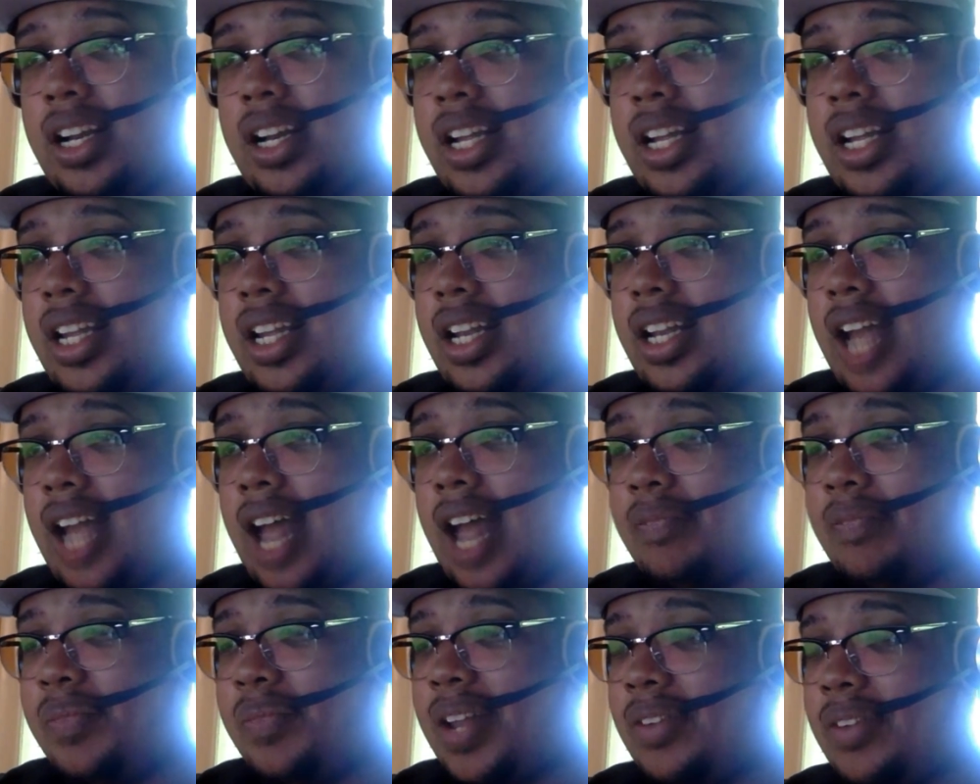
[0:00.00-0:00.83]
and I've
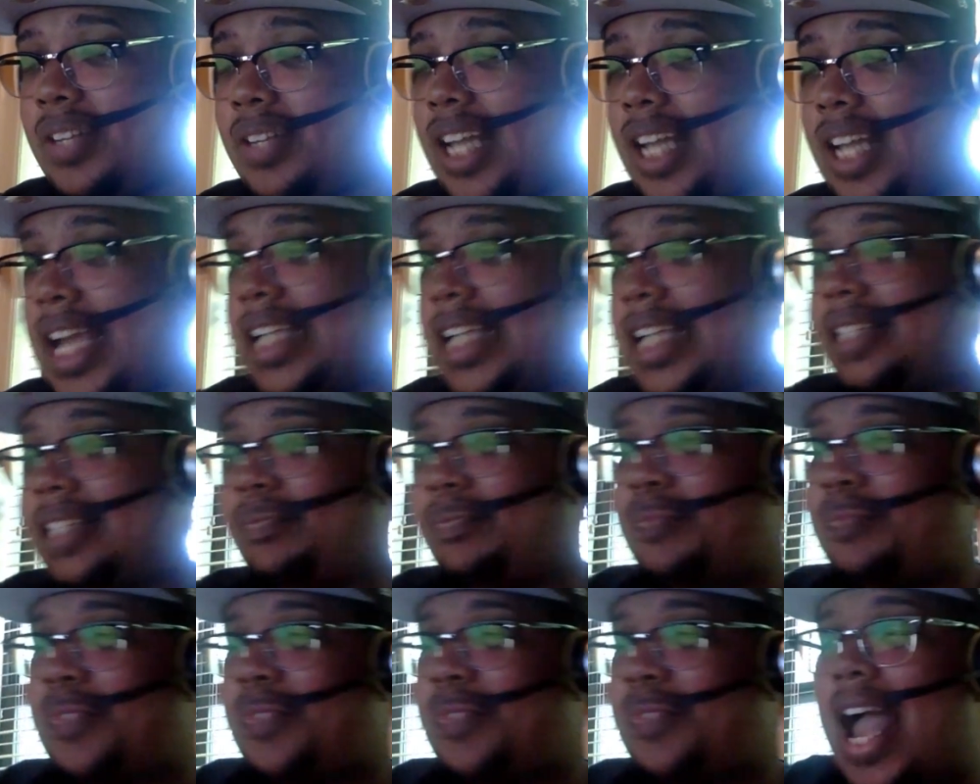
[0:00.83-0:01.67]
never like
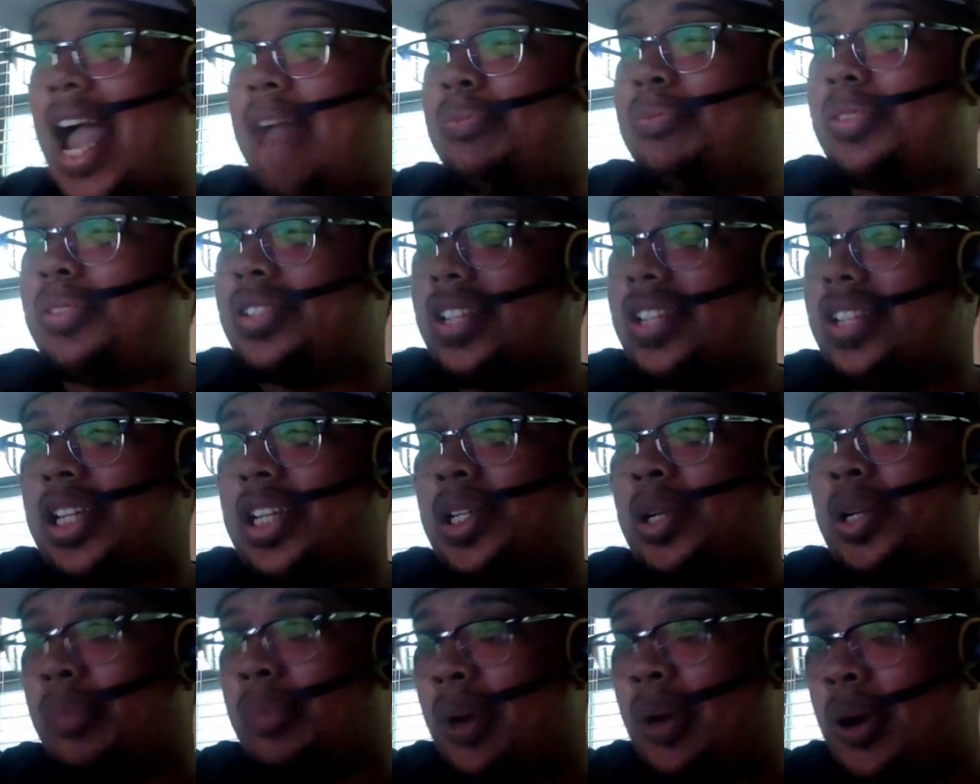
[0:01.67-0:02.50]
that
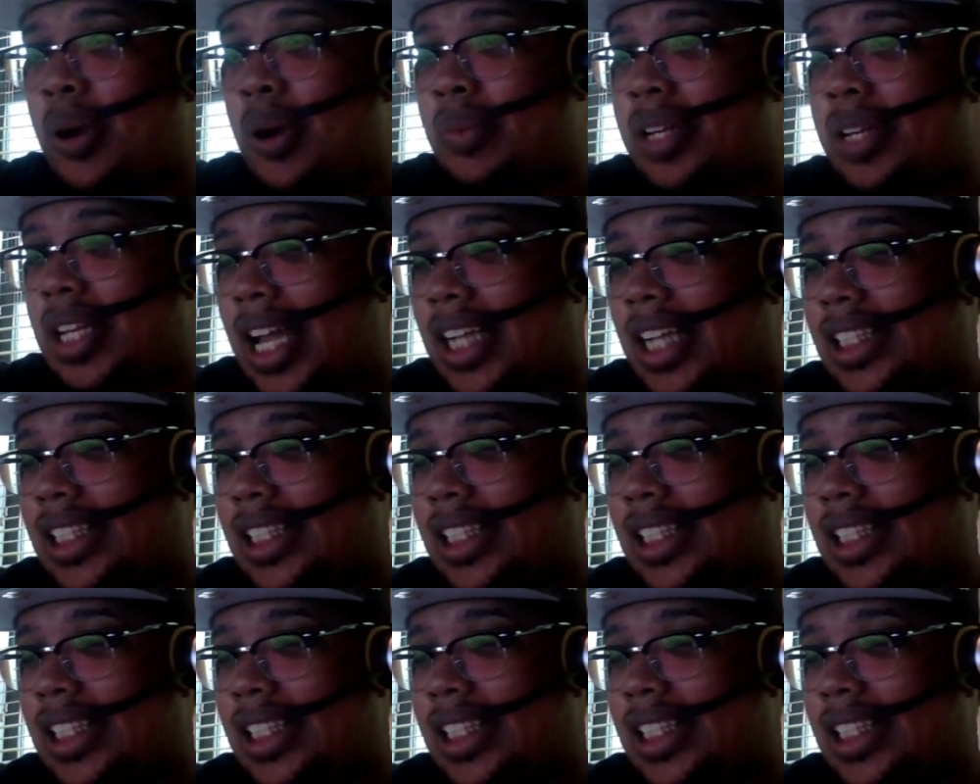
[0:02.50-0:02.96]
particular moment. Like